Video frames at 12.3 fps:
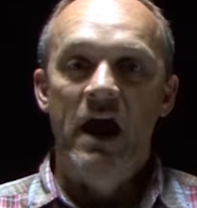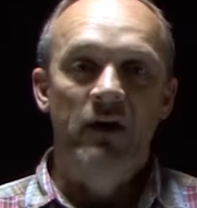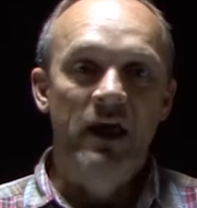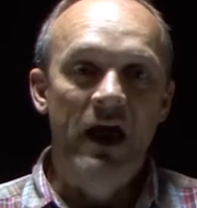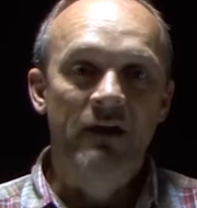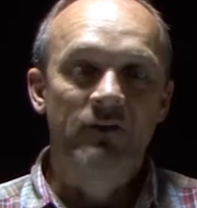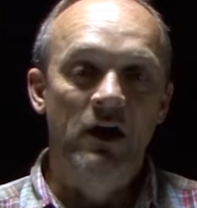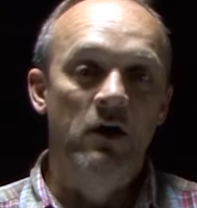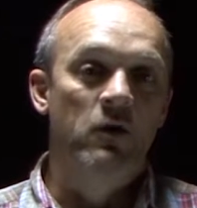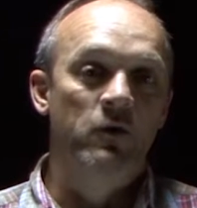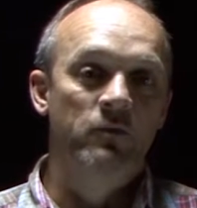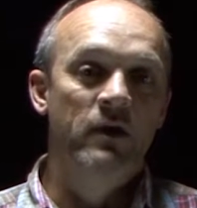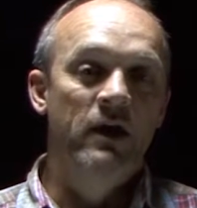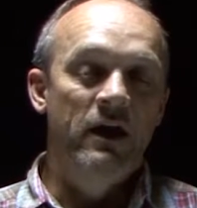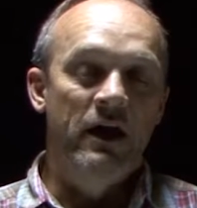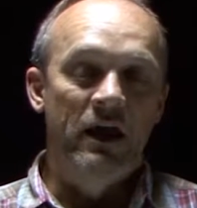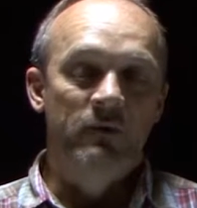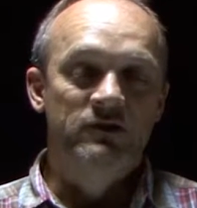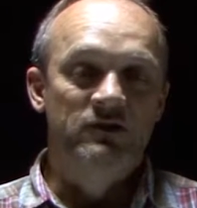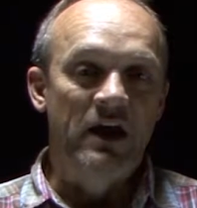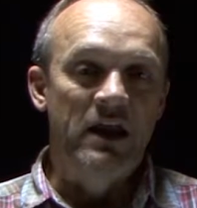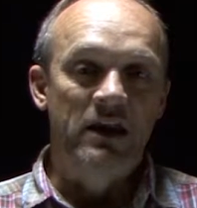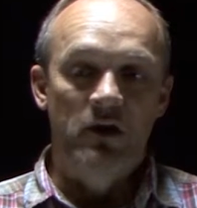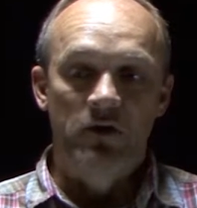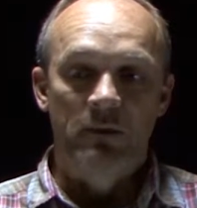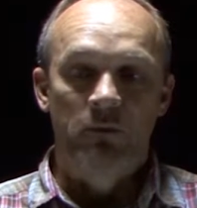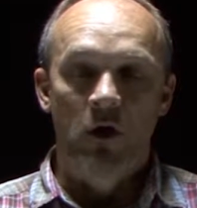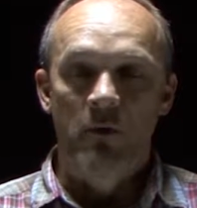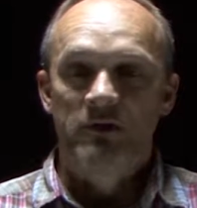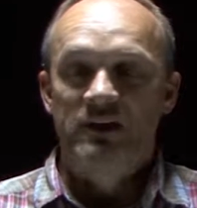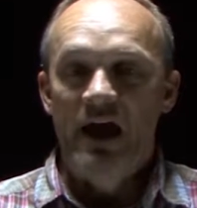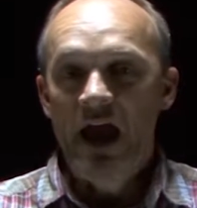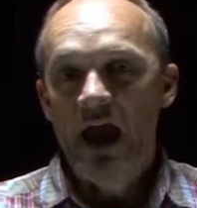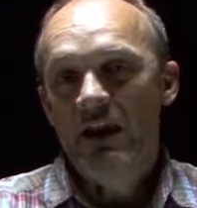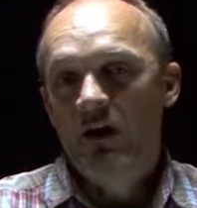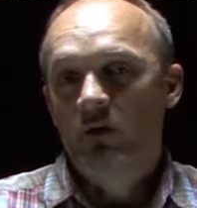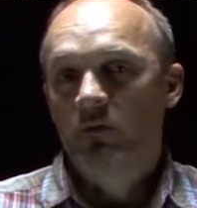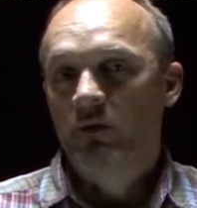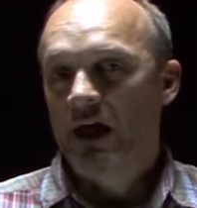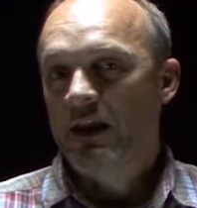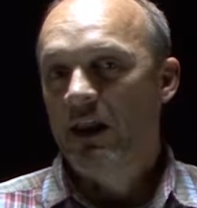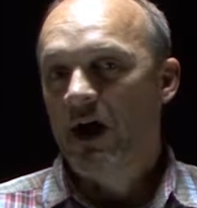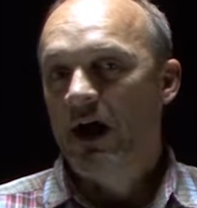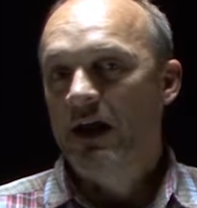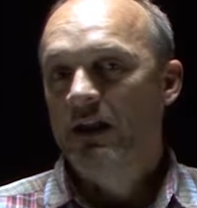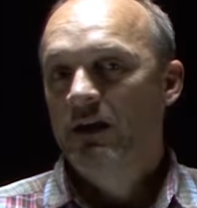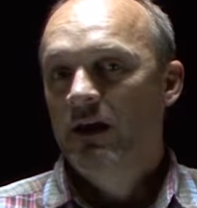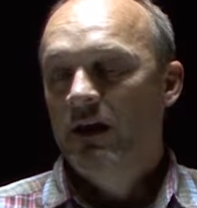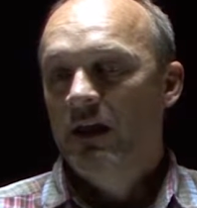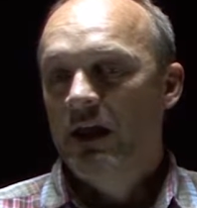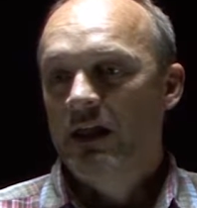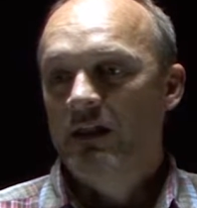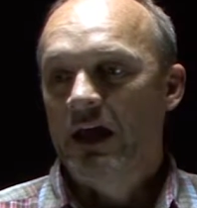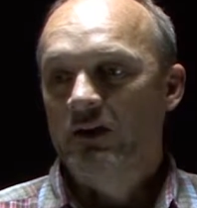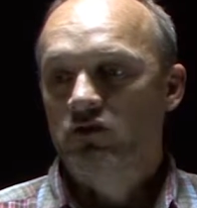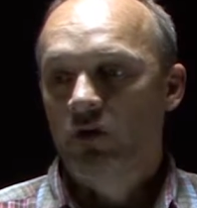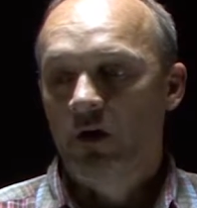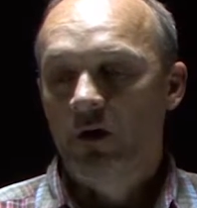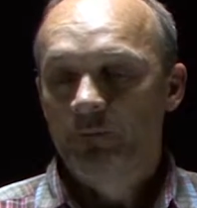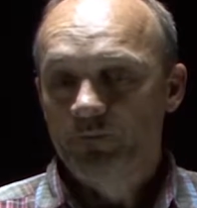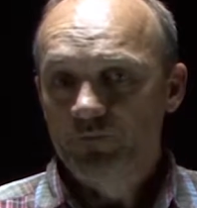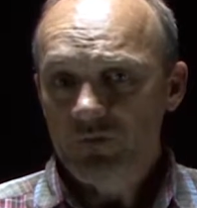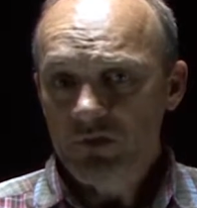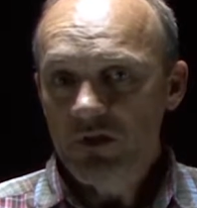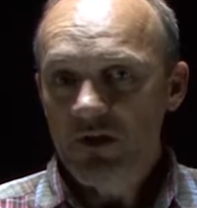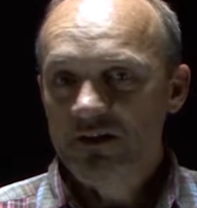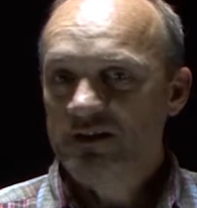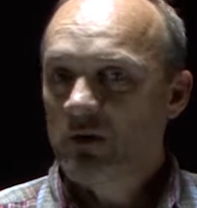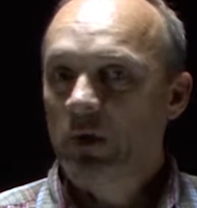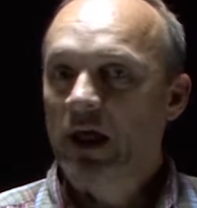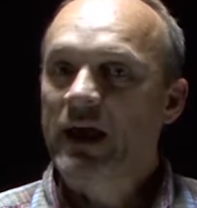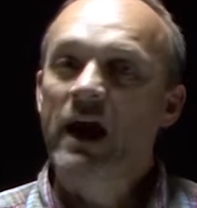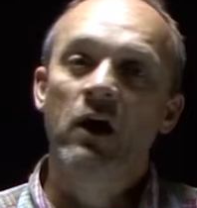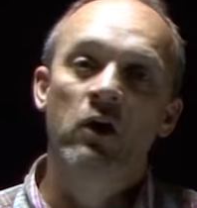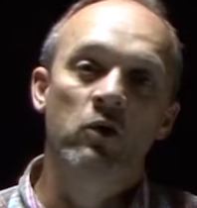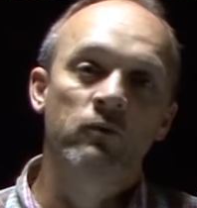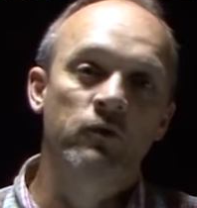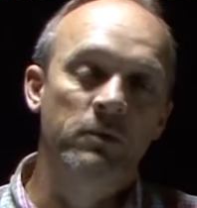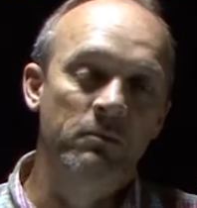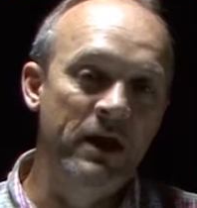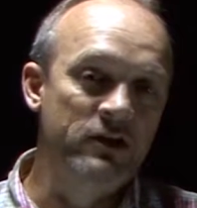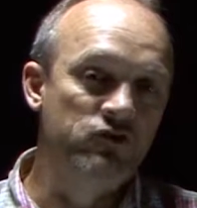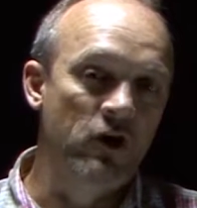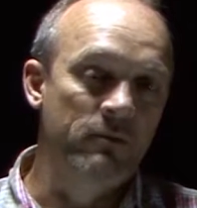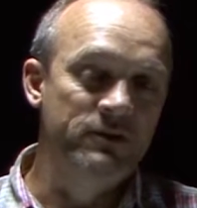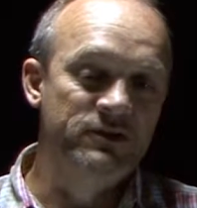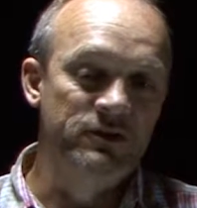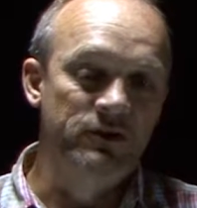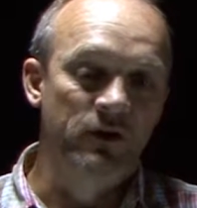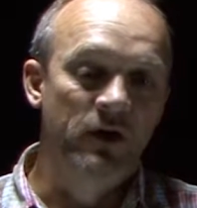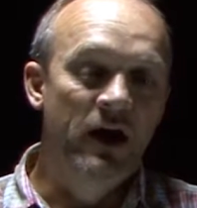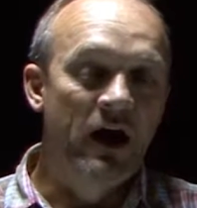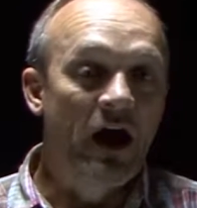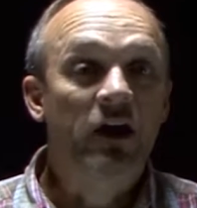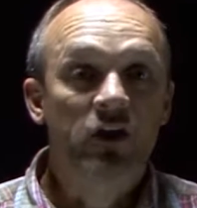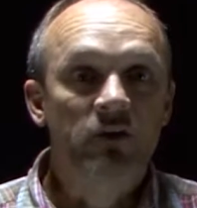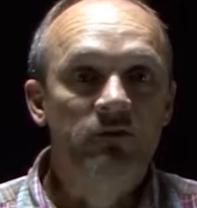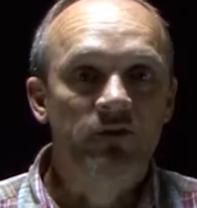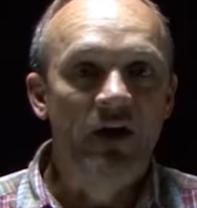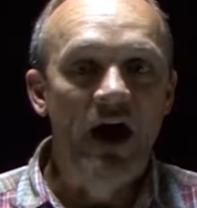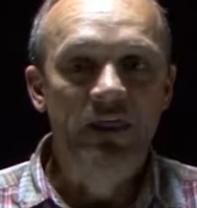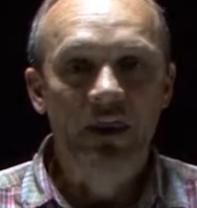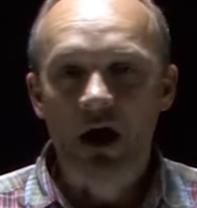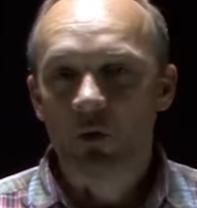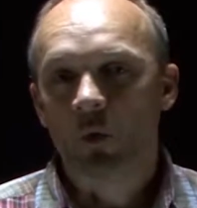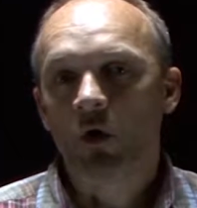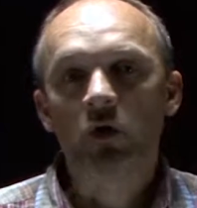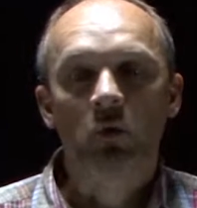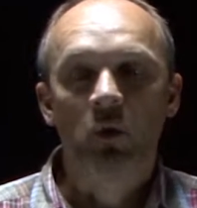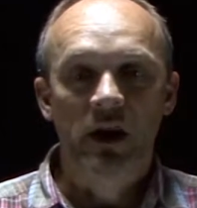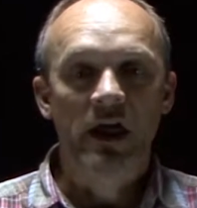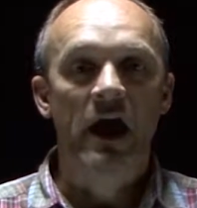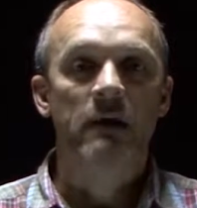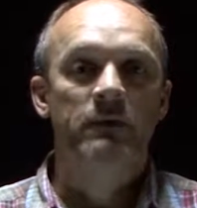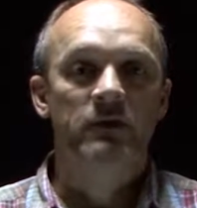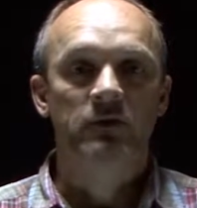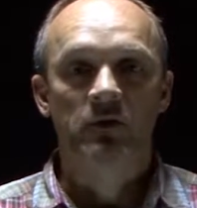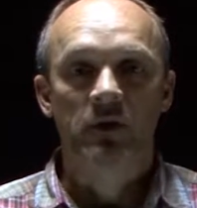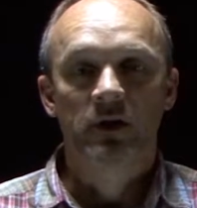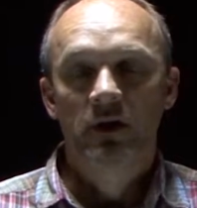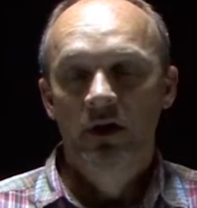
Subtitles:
I would have it on, and I was standing on that promise, and I had it on that night in that truck. He said when I got home from the Med Trauma Center, I couldn't find it. I wondered what had happened to it.